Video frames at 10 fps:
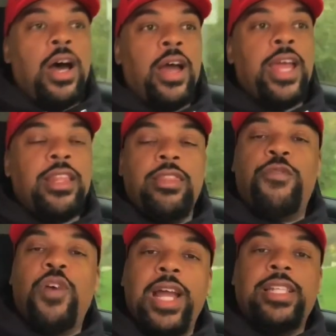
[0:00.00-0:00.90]
end the
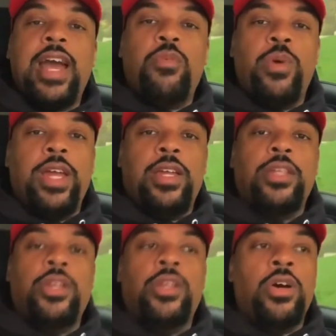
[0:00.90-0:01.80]
fight that way.
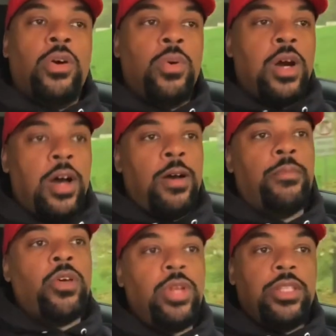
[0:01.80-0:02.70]
You know,
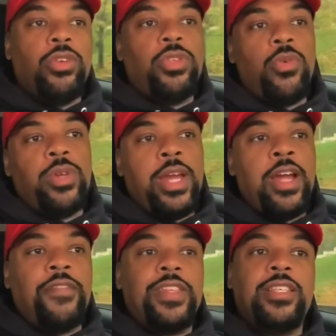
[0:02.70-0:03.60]
Nonito
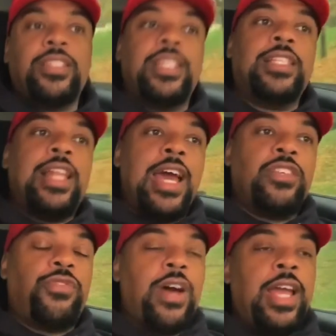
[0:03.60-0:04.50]
Donaire, if this is his
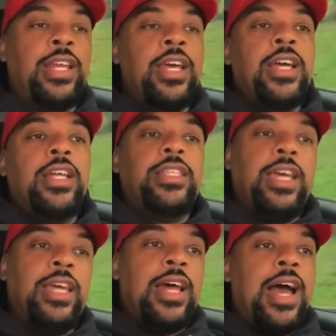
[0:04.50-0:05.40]
last fight,
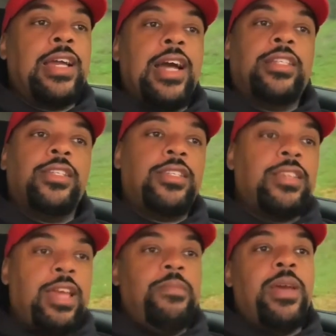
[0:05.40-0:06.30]
then I got to
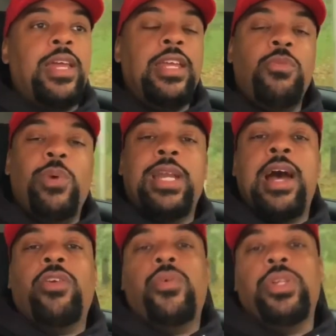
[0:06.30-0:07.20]
say, man, he went
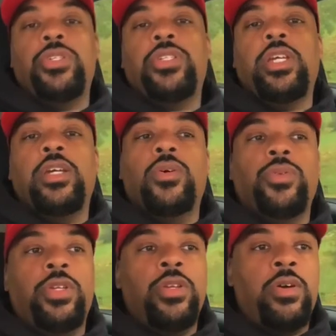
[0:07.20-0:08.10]
out on the shield.
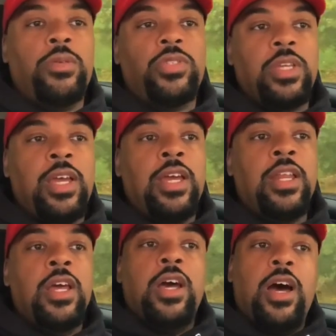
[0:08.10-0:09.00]
You know what I'm saying?
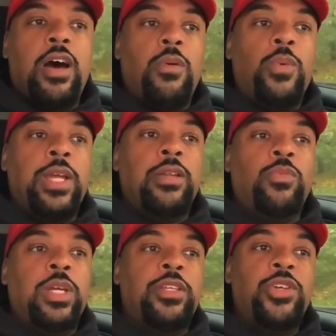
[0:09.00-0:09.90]

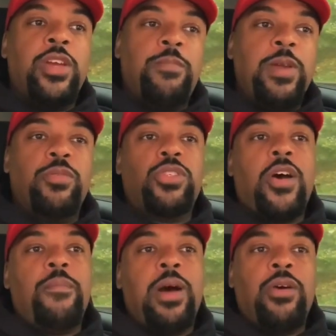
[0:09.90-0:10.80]
When you hear people
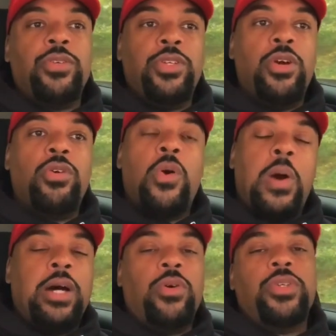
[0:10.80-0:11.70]
talking about, you know, go
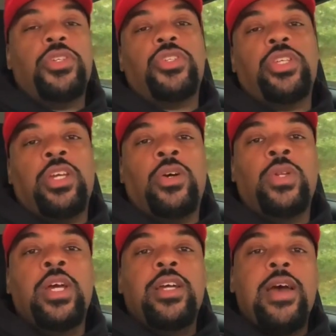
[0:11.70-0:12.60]
out on your shield, that